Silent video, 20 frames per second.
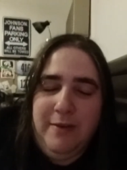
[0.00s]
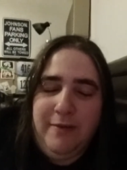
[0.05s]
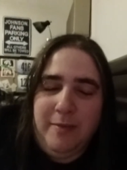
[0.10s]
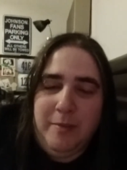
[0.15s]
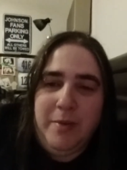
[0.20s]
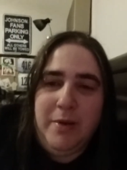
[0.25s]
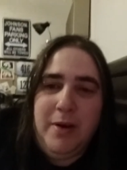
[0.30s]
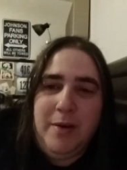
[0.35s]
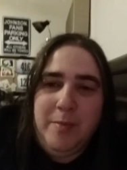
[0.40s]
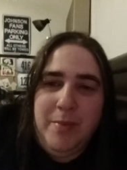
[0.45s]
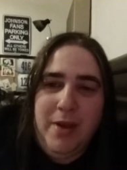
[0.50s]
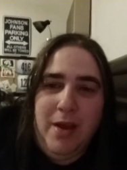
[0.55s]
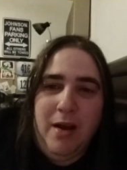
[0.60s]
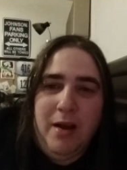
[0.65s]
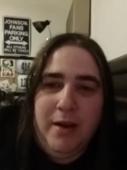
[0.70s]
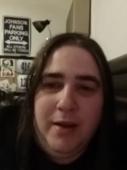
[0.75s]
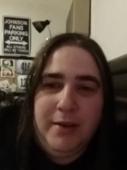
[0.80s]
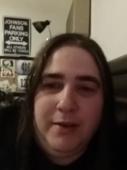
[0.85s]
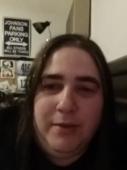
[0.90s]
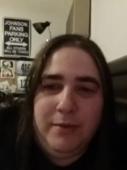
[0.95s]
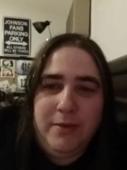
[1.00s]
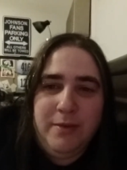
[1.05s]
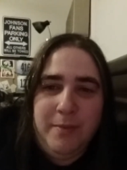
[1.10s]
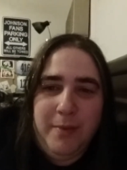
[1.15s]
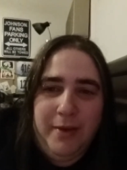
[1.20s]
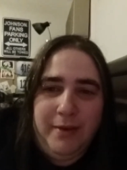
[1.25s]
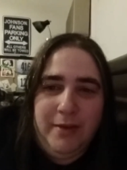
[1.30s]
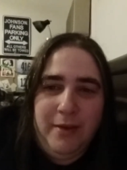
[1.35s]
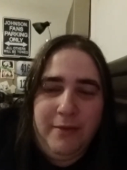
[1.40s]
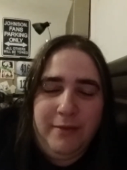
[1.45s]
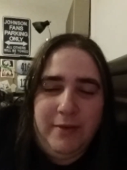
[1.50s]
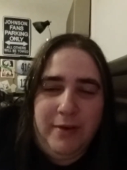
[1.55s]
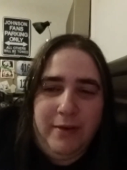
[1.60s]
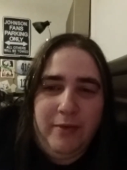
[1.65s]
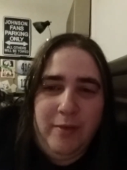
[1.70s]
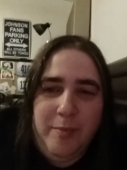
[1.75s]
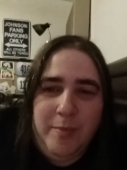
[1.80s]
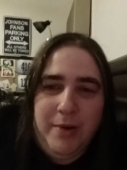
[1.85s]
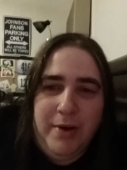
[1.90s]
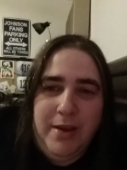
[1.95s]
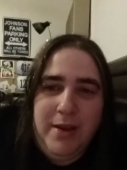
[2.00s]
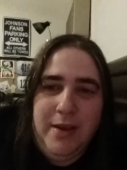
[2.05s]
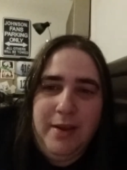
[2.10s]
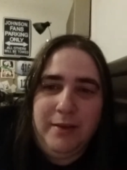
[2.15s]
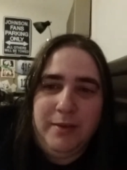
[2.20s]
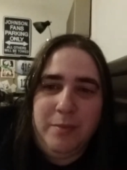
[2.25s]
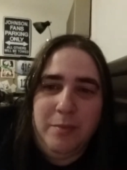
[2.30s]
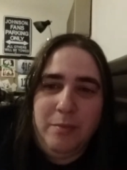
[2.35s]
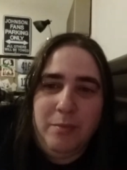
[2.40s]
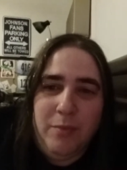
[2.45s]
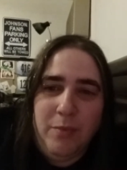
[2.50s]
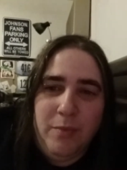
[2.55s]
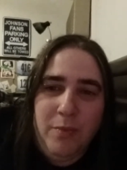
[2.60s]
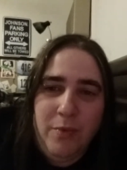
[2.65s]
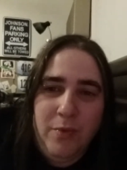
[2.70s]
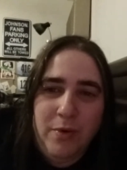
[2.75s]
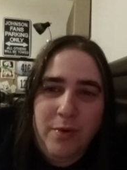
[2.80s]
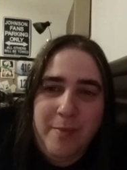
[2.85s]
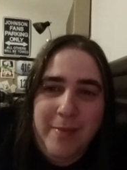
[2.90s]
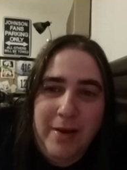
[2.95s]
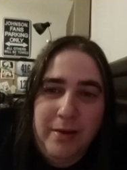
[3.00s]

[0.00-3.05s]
if I'm gonna be honest with myself and everybody, it's more